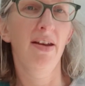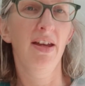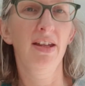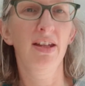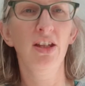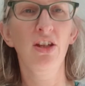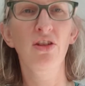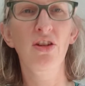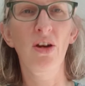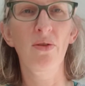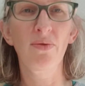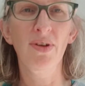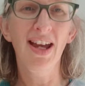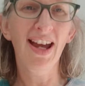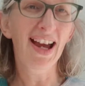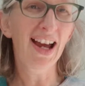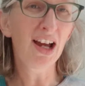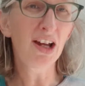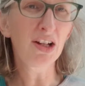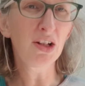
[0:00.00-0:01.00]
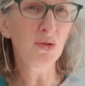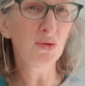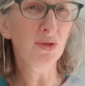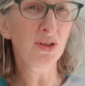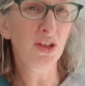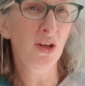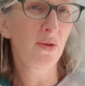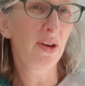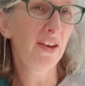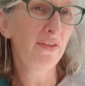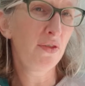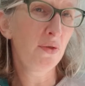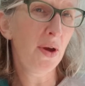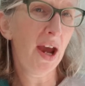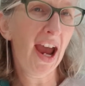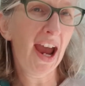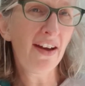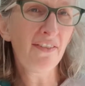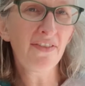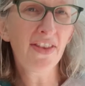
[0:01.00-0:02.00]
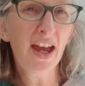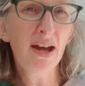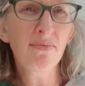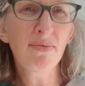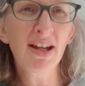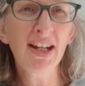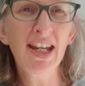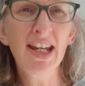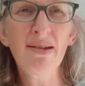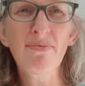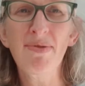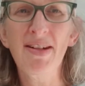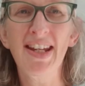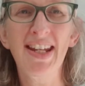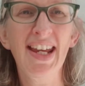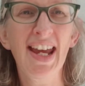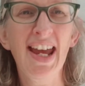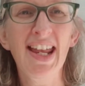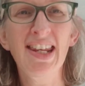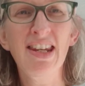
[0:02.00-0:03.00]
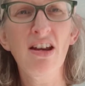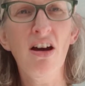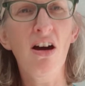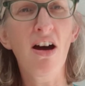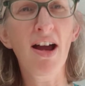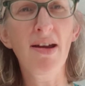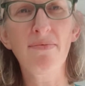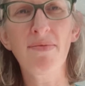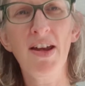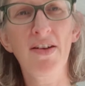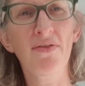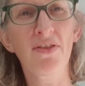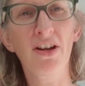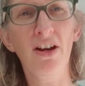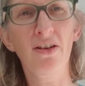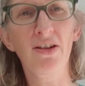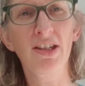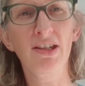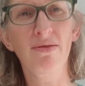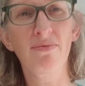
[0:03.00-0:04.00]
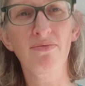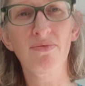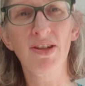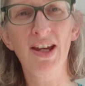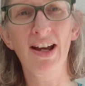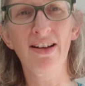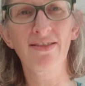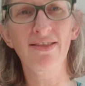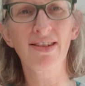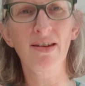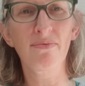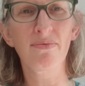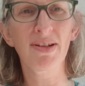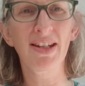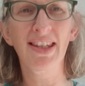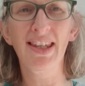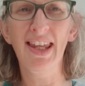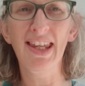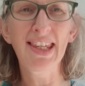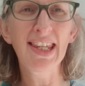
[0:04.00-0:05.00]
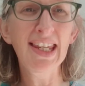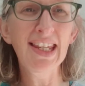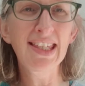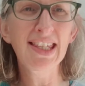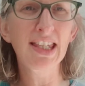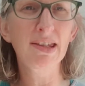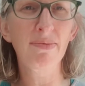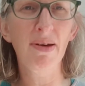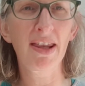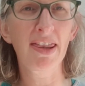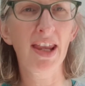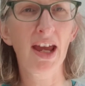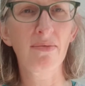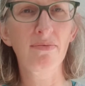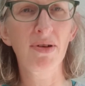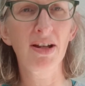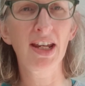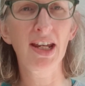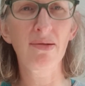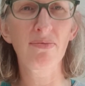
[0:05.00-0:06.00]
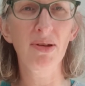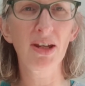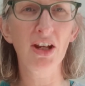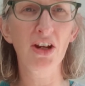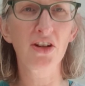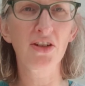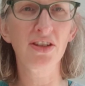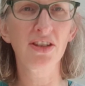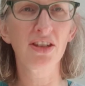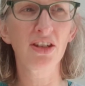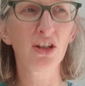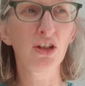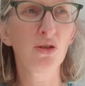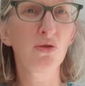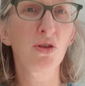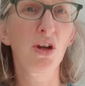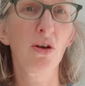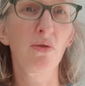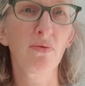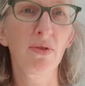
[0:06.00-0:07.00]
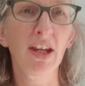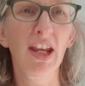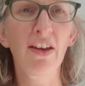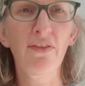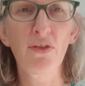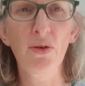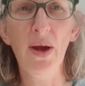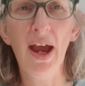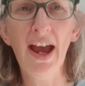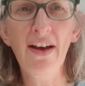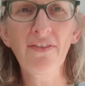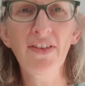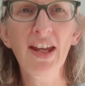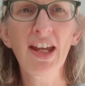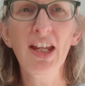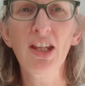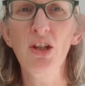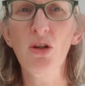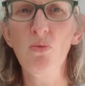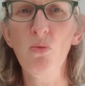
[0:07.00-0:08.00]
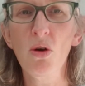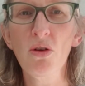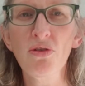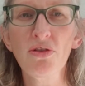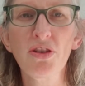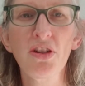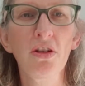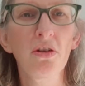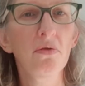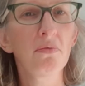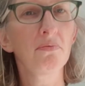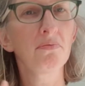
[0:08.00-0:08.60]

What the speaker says: and also if you have that money, but again, I'm never going to tell somebody they need to spend that money, because you don't. If you have it and you want to,